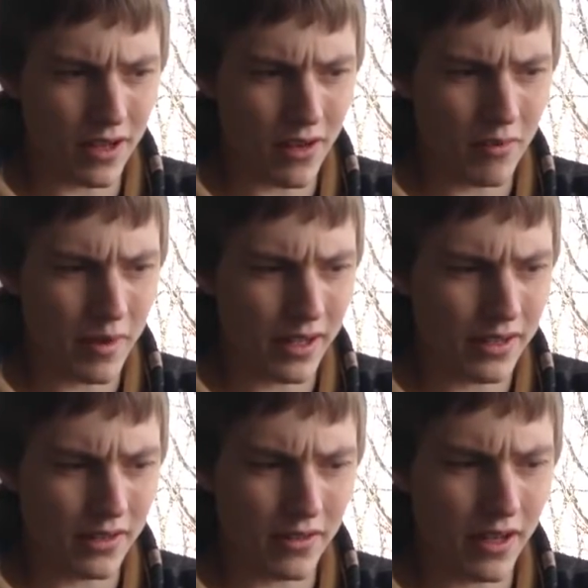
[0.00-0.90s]
or
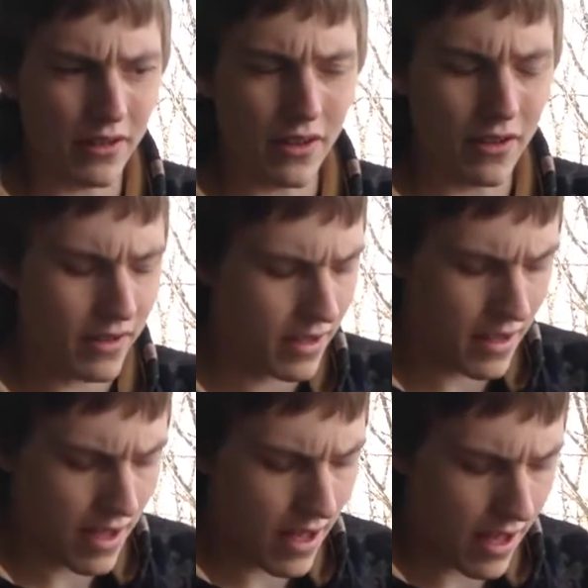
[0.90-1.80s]
L/2, I don't know
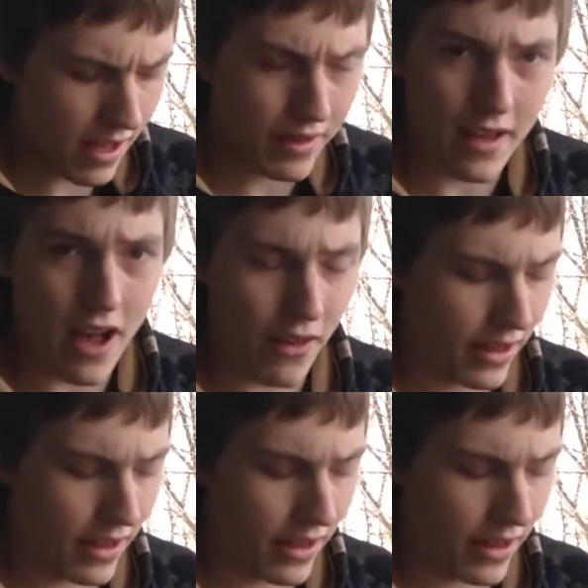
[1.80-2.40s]
how